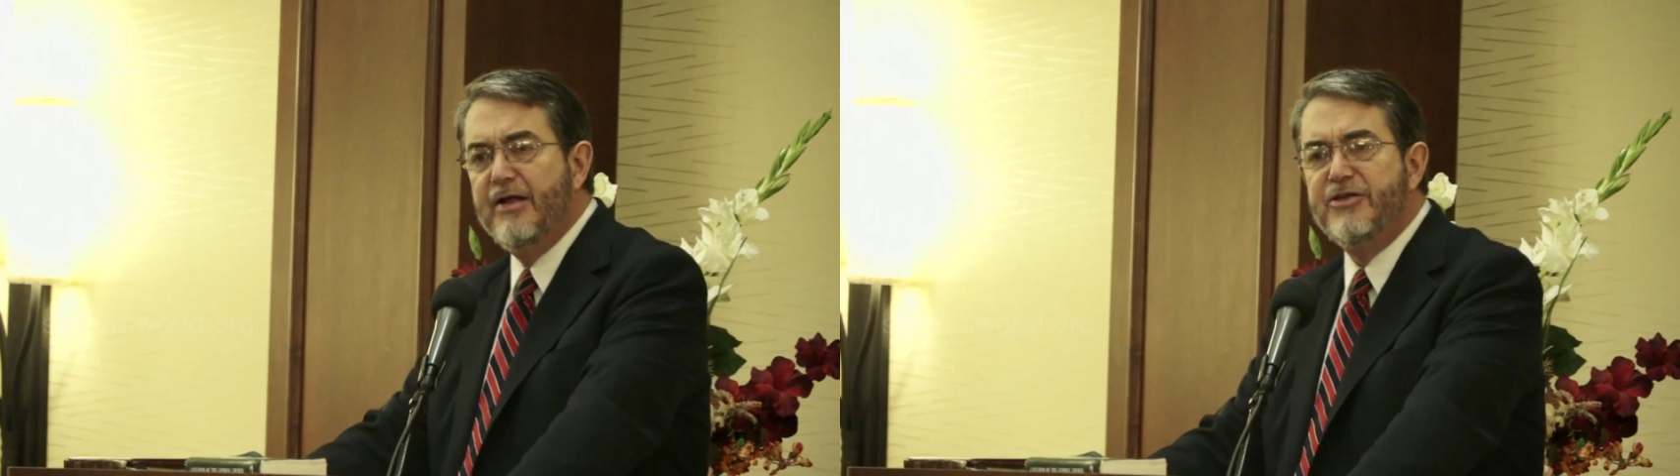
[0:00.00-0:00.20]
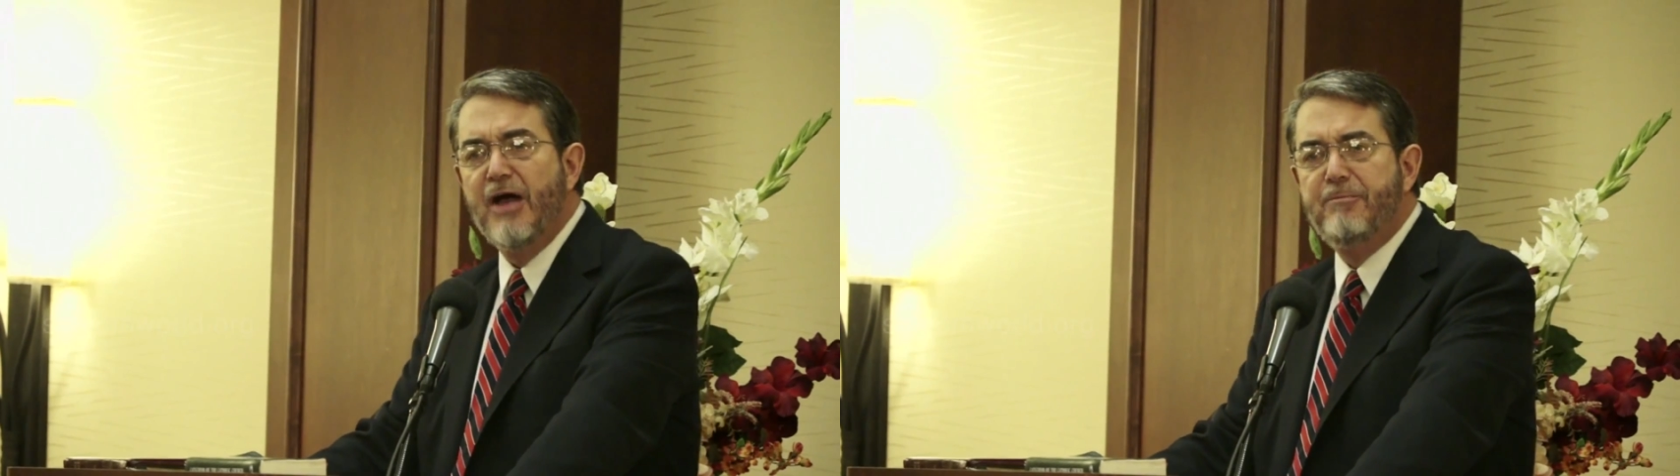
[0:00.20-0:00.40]

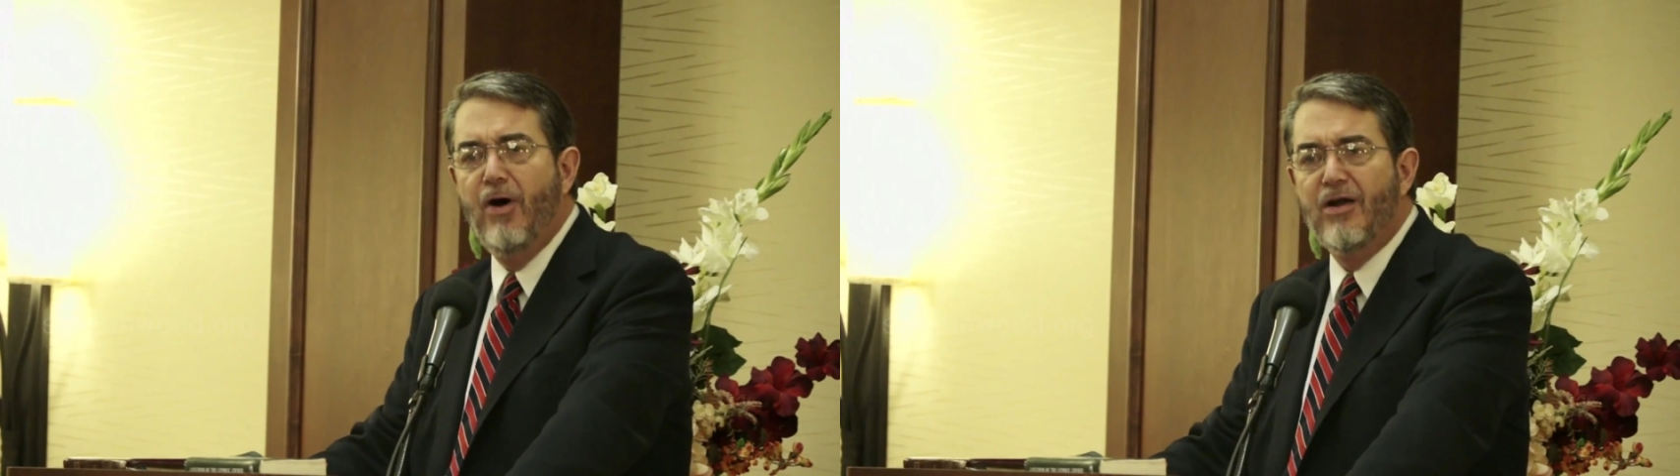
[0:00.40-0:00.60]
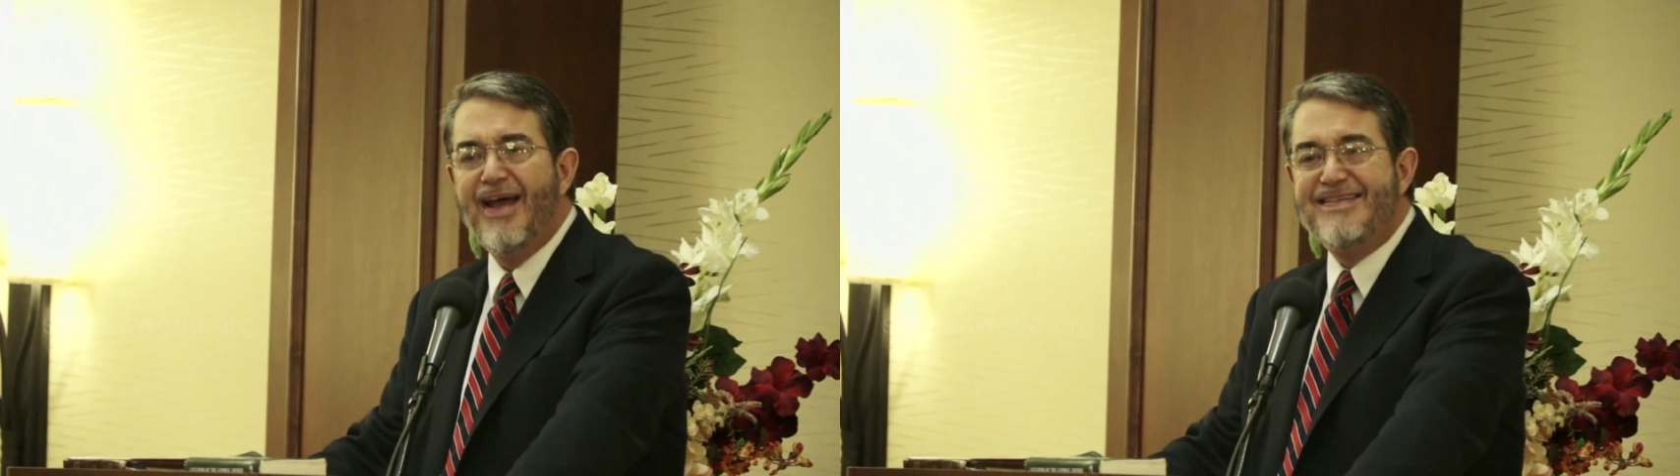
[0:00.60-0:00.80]
John
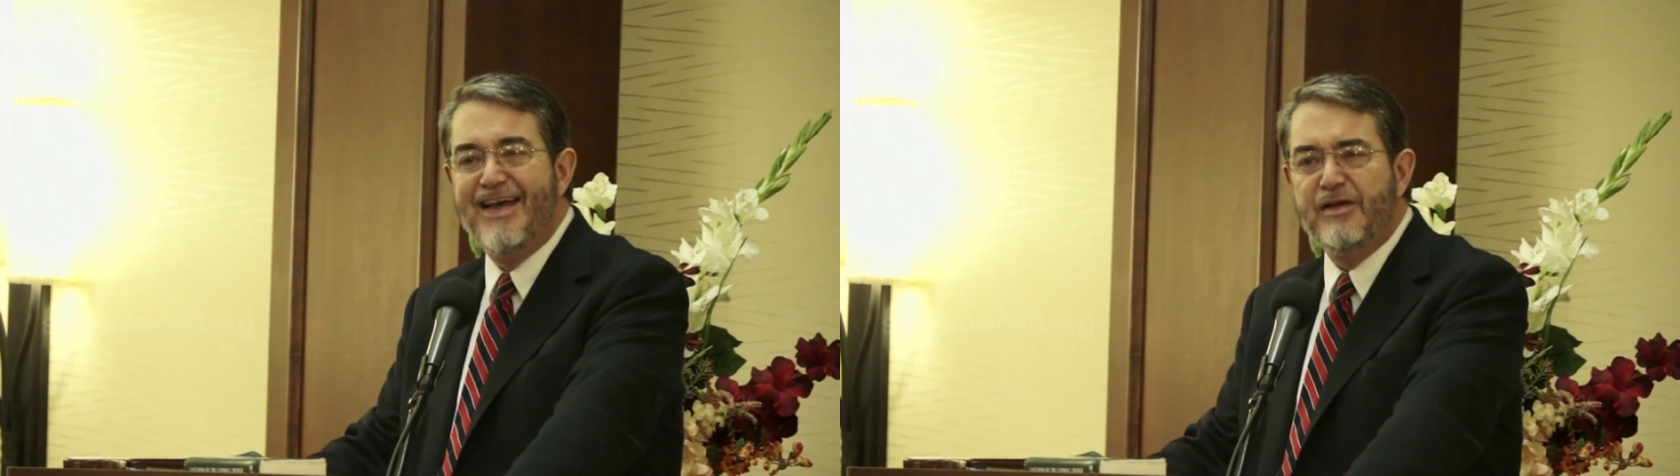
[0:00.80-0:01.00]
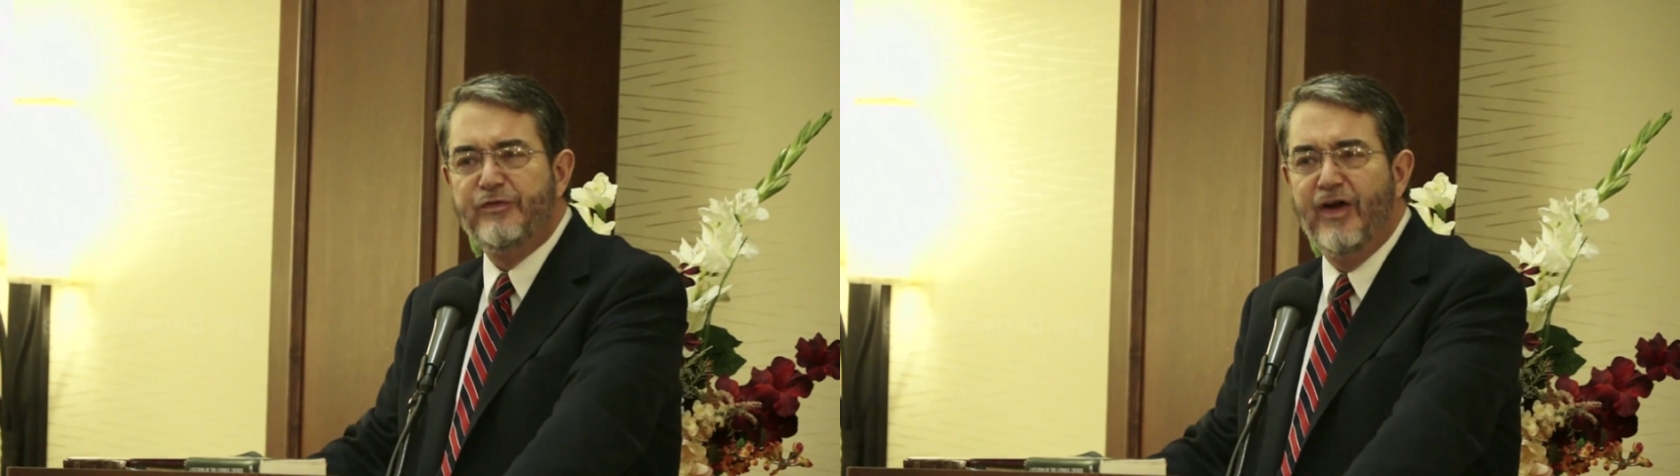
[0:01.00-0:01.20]
Paul
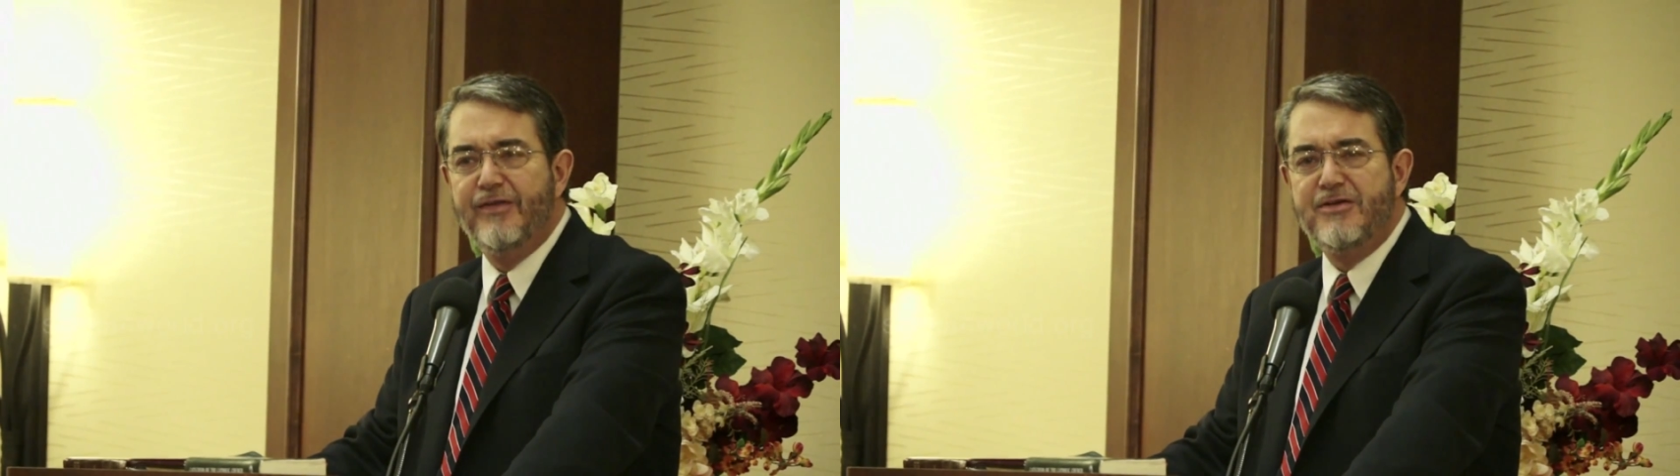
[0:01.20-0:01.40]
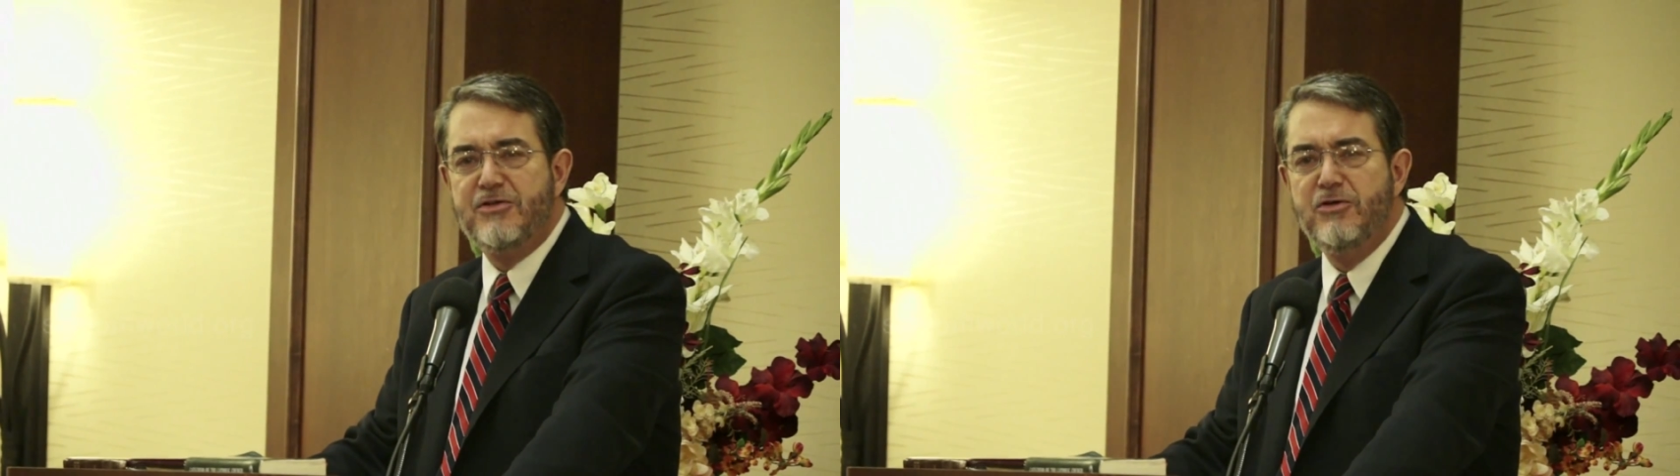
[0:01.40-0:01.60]

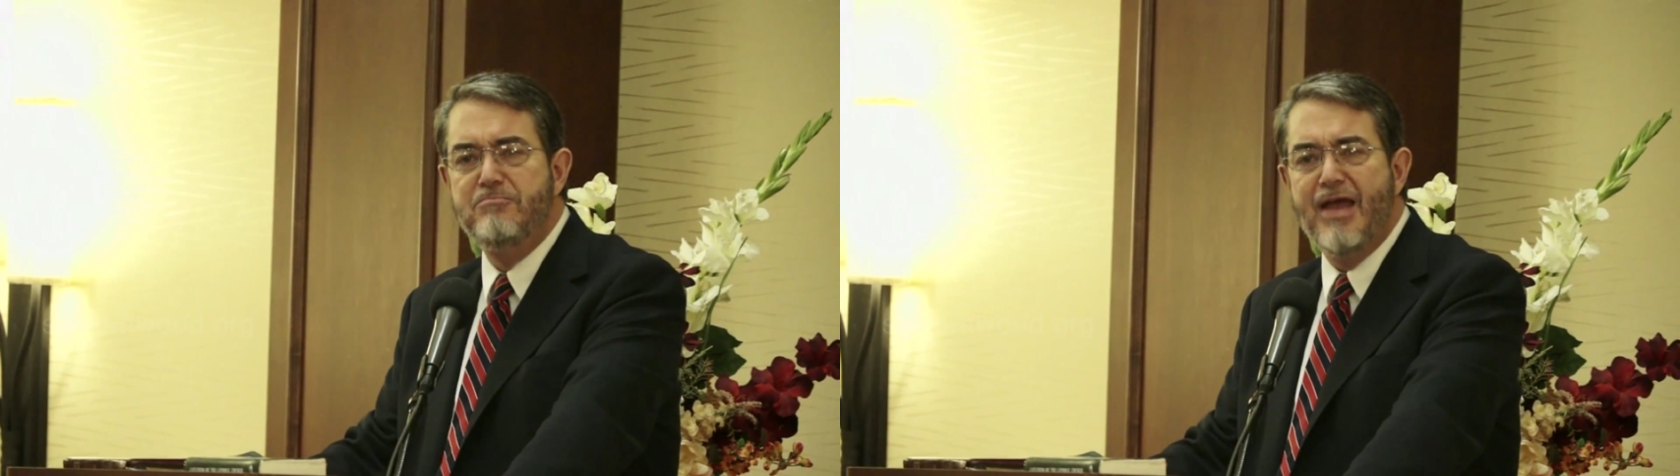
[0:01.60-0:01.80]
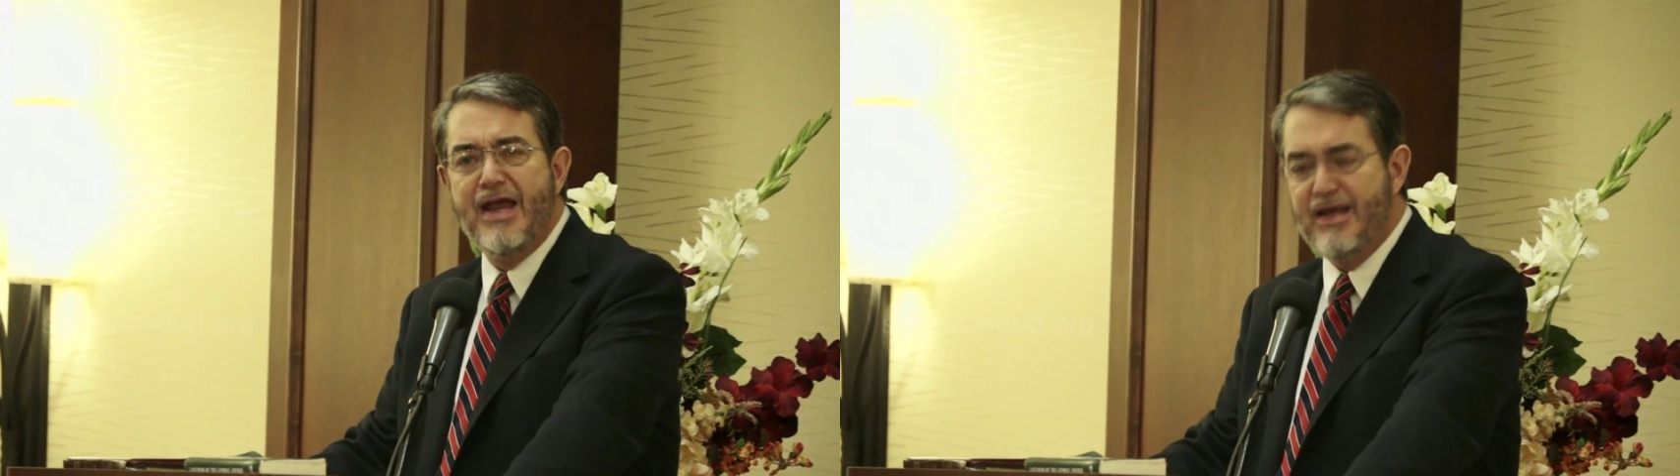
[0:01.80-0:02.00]
identified the
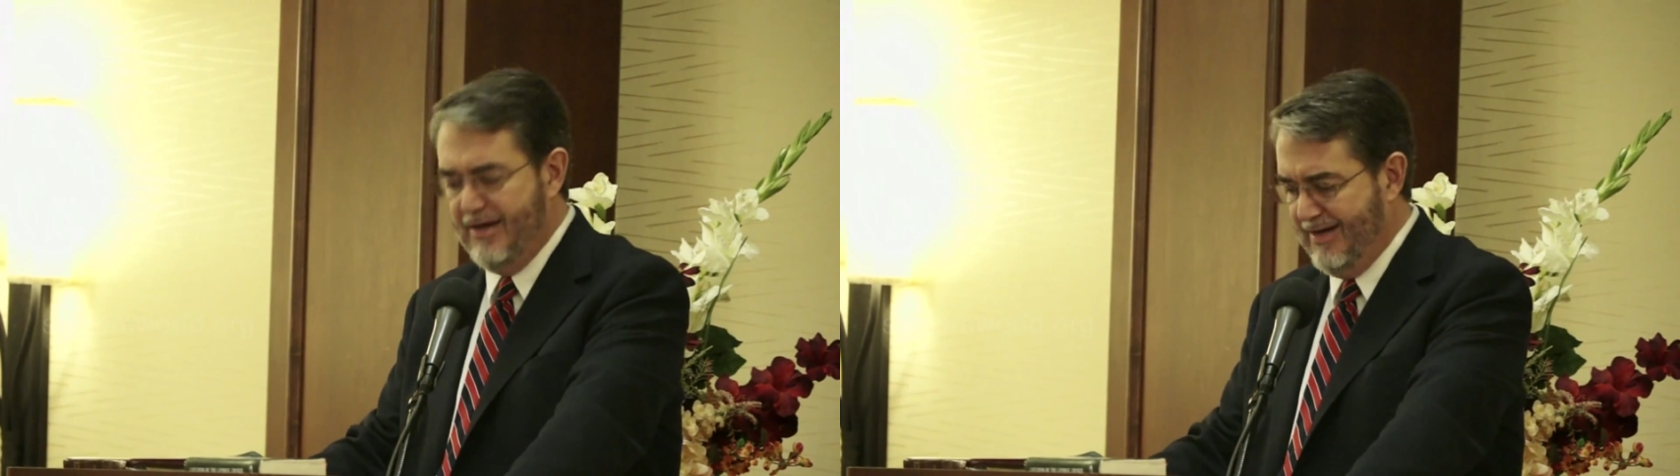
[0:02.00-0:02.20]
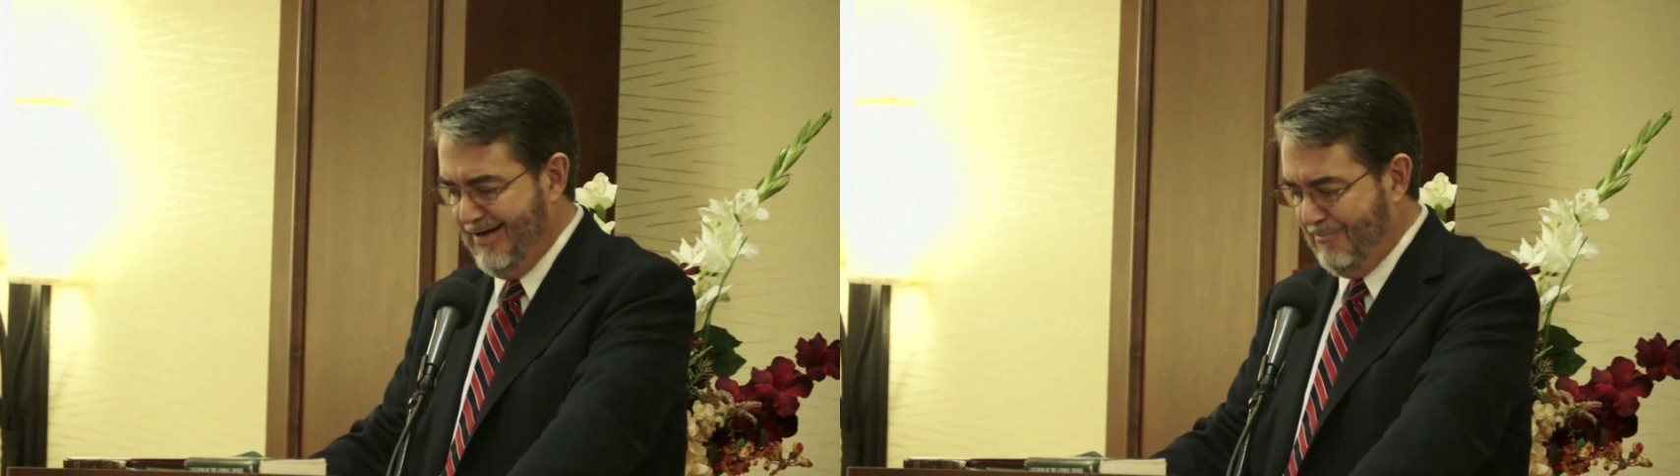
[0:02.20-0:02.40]
two main